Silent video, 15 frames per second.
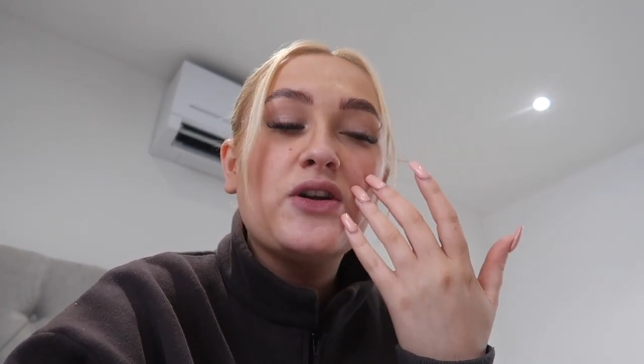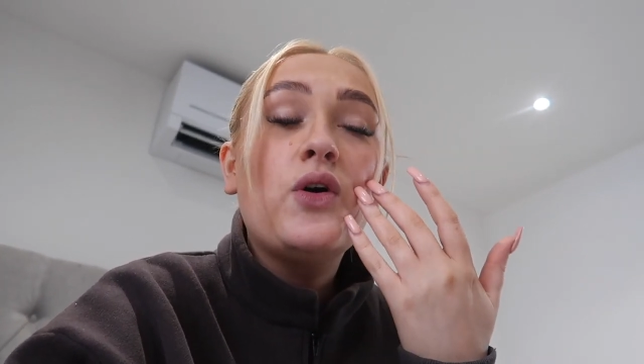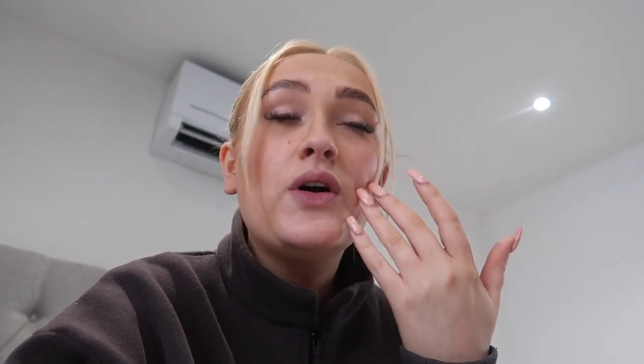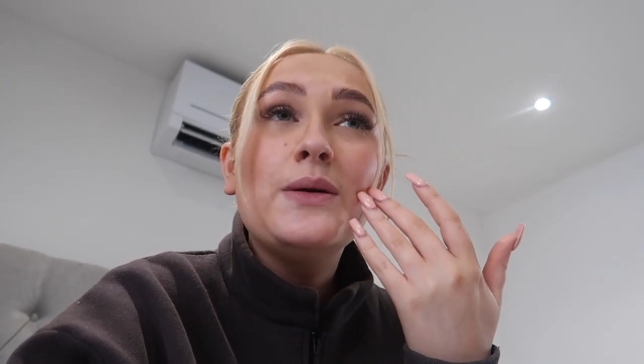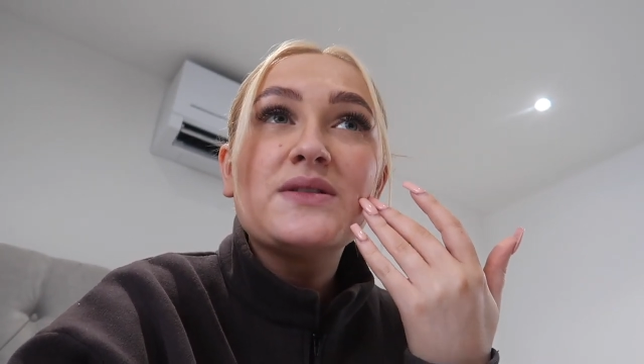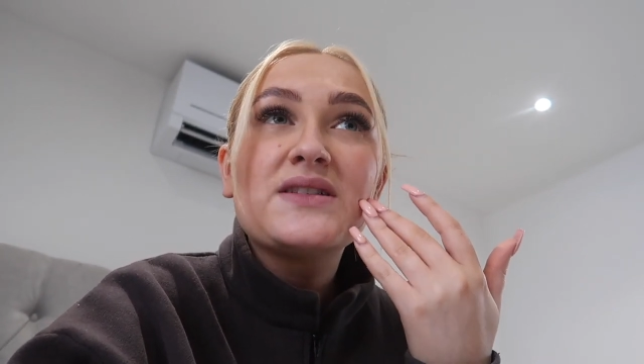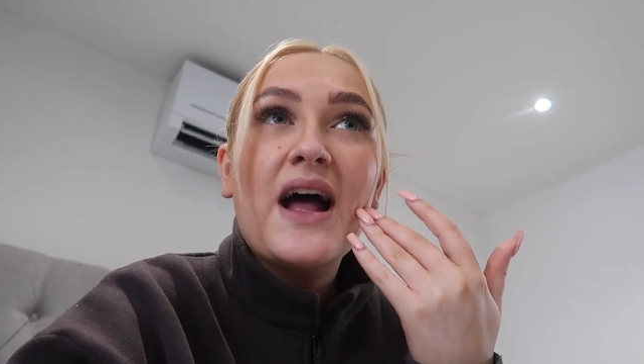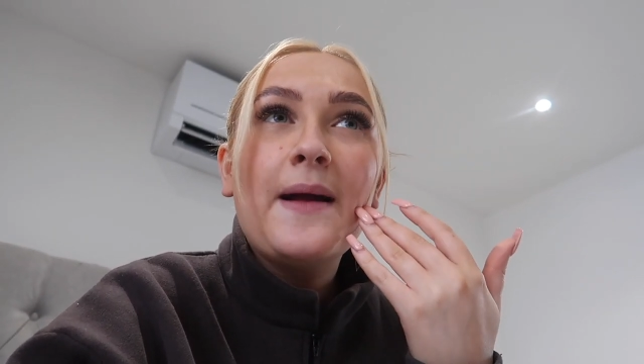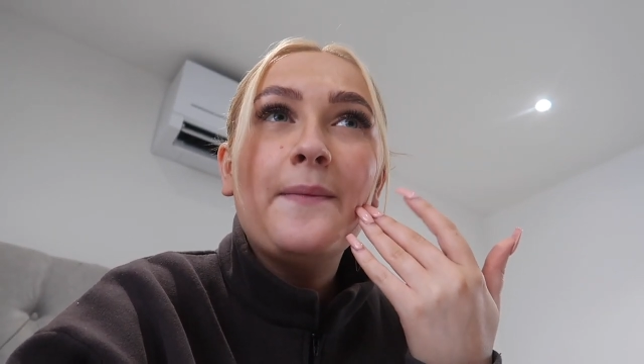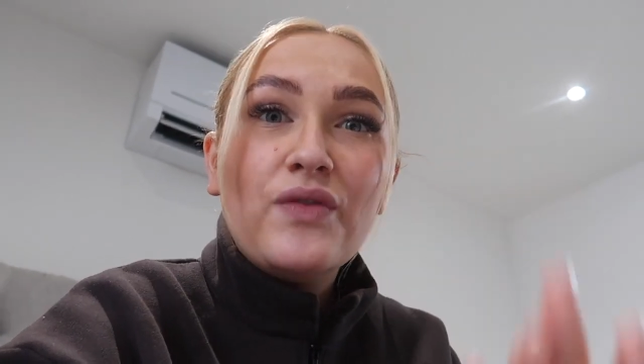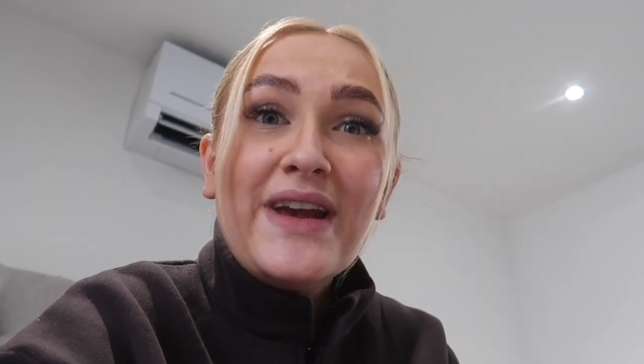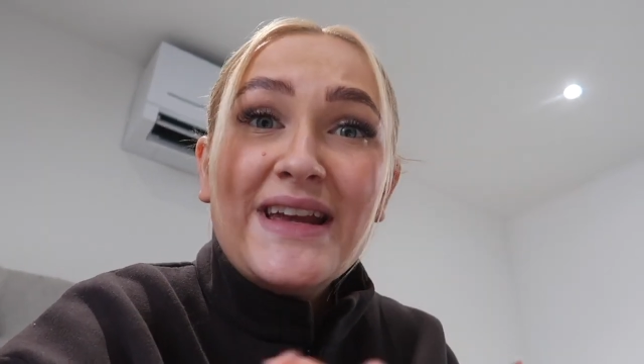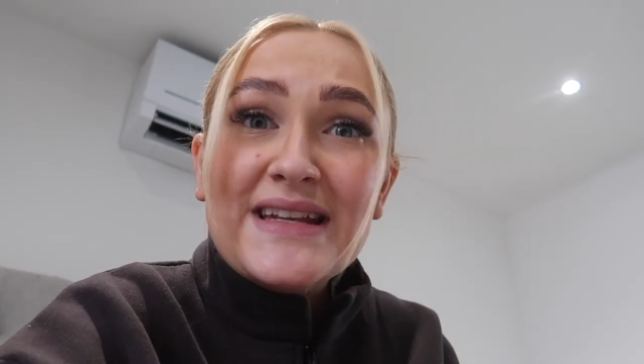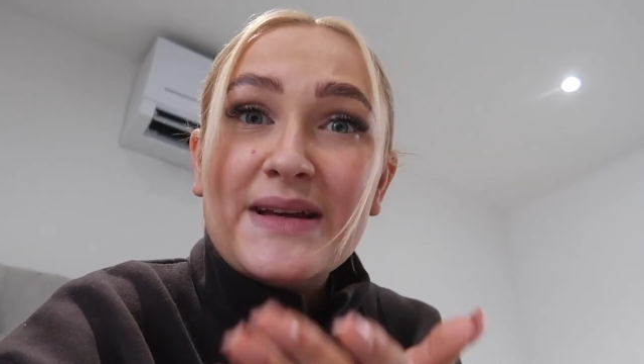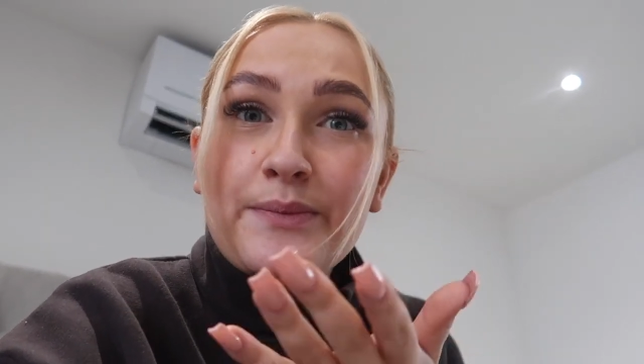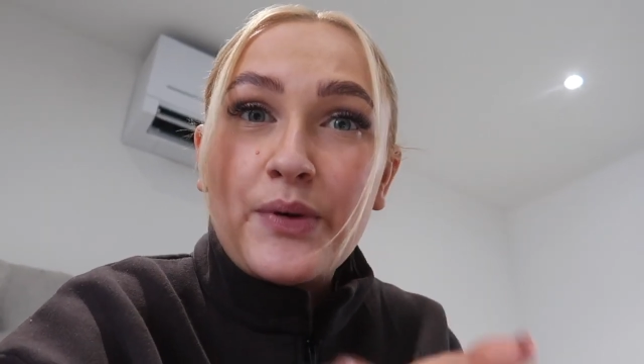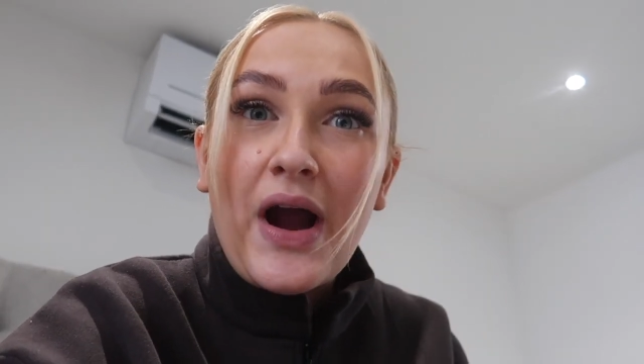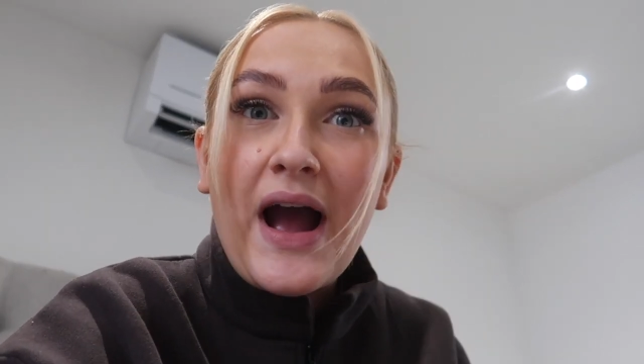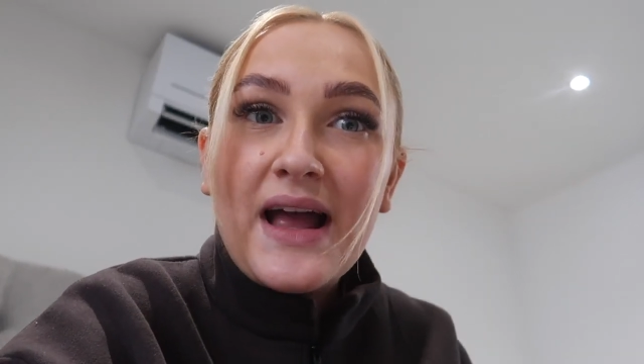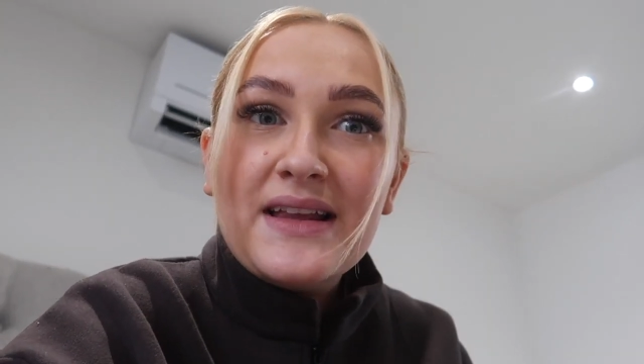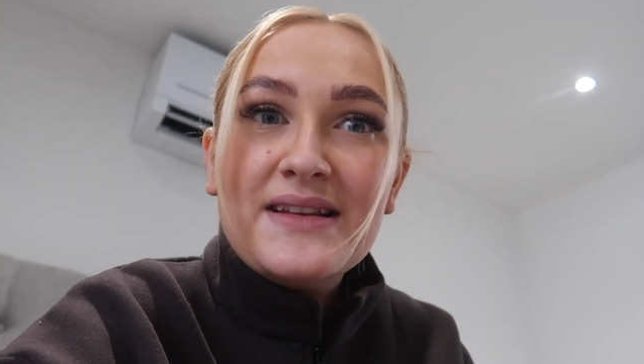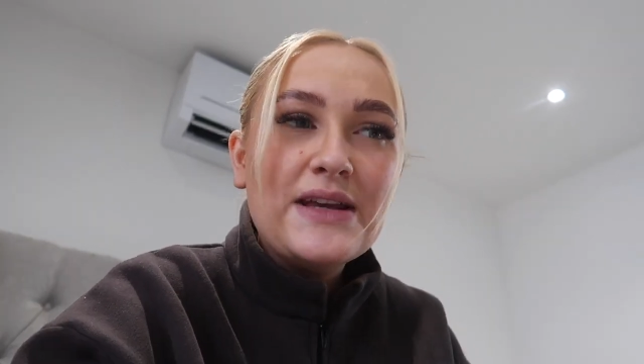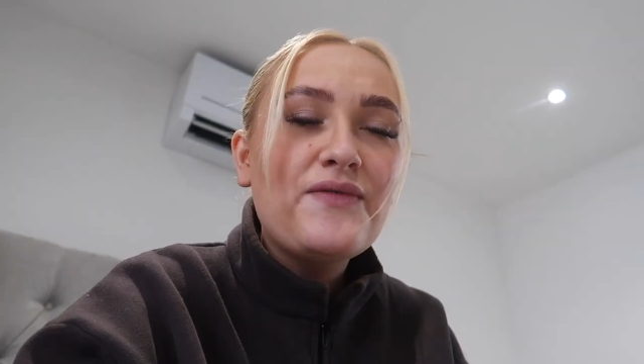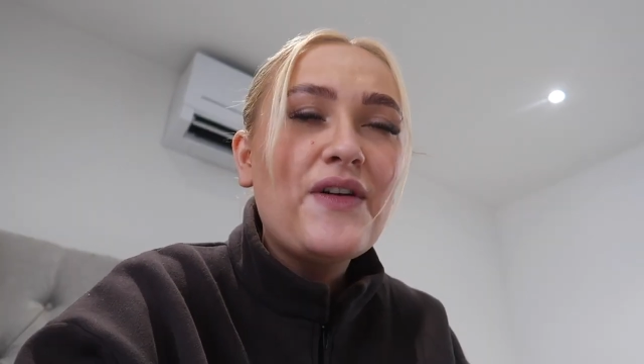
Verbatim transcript: And Holly was like, "Read it, Brandon."